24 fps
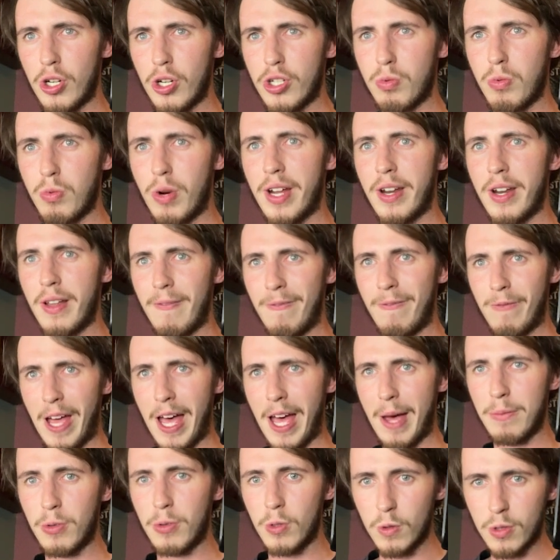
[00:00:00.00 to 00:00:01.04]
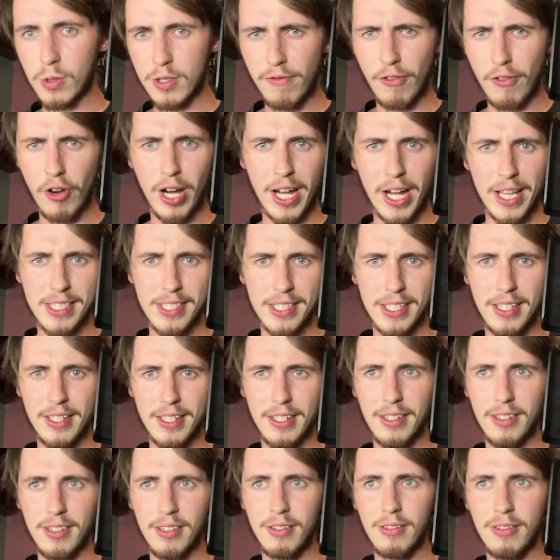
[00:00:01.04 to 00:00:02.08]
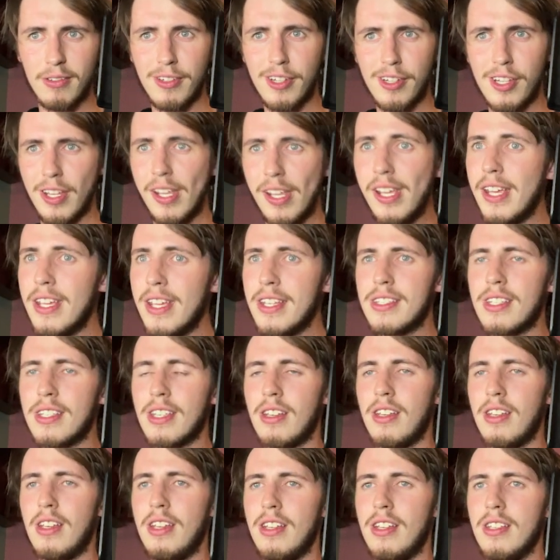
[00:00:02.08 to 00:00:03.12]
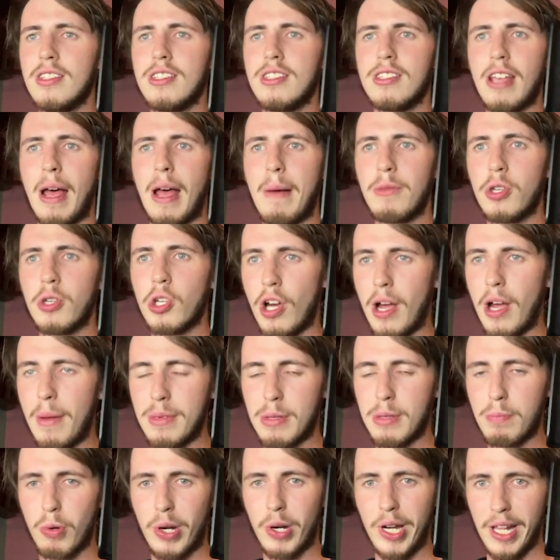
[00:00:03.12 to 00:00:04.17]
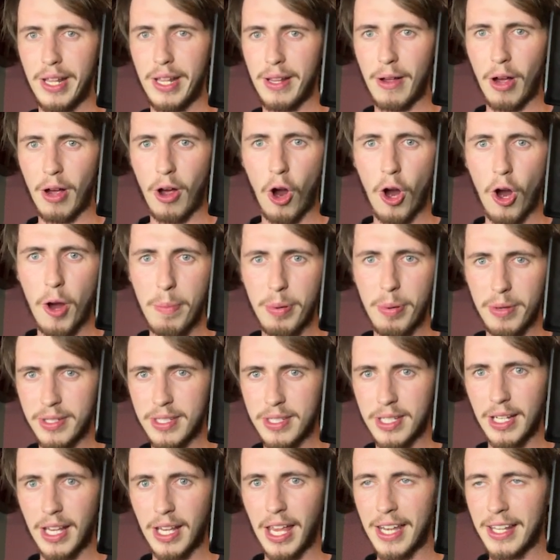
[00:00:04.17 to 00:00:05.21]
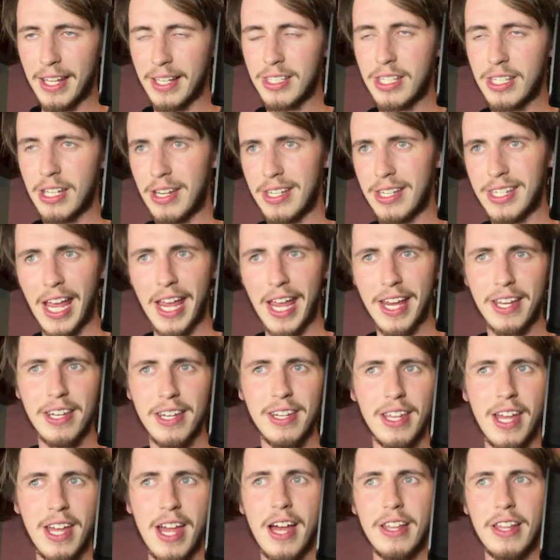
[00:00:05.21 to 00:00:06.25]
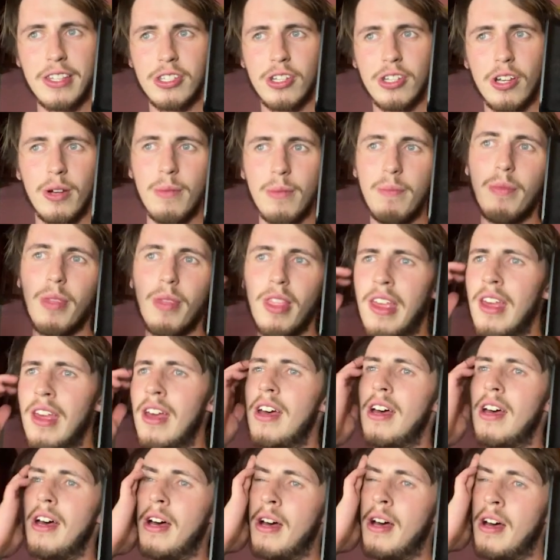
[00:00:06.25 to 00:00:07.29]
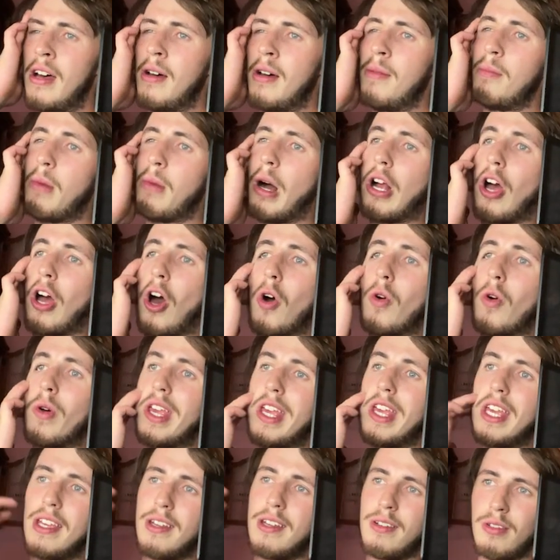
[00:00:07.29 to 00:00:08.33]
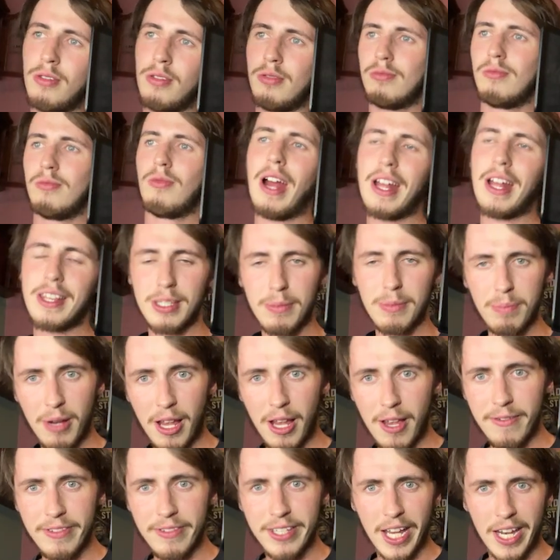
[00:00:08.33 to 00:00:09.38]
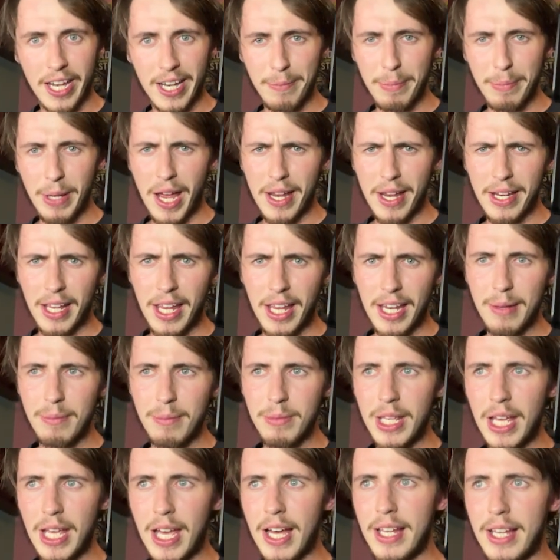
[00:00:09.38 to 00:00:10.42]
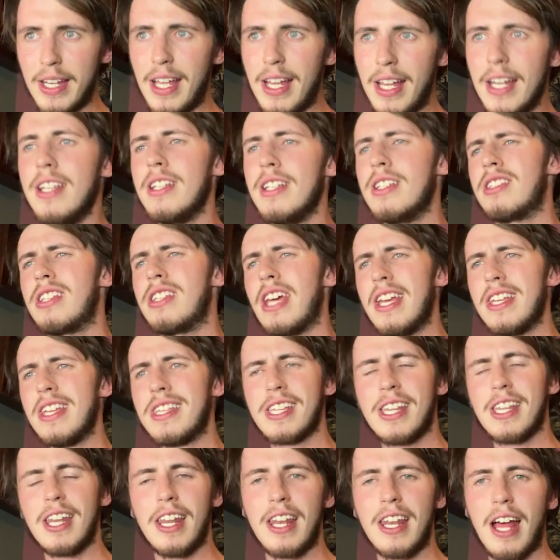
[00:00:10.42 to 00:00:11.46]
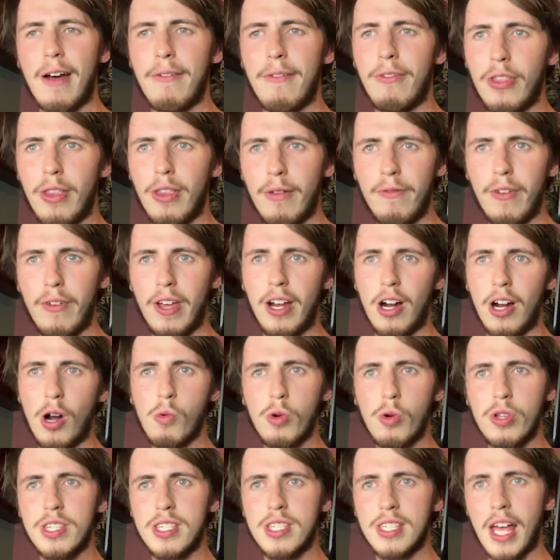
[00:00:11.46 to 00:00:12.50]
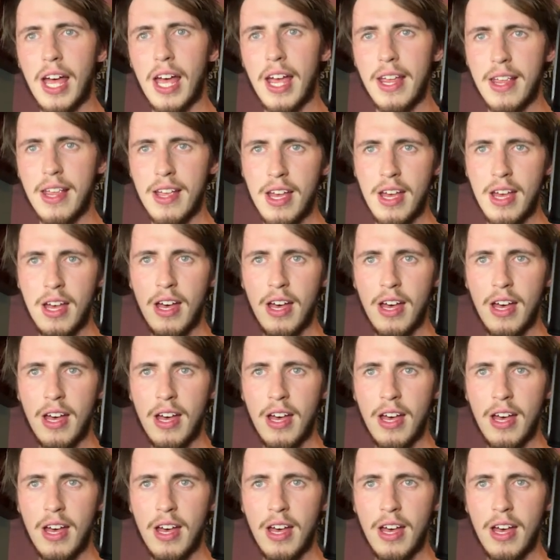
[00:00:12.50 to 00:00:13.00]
one of Abdul's fights and he's sometimes pretty open to getting taken down. So my goal here, Radzhabov's going to be able to get him down and he's decent enough on the feet. I would say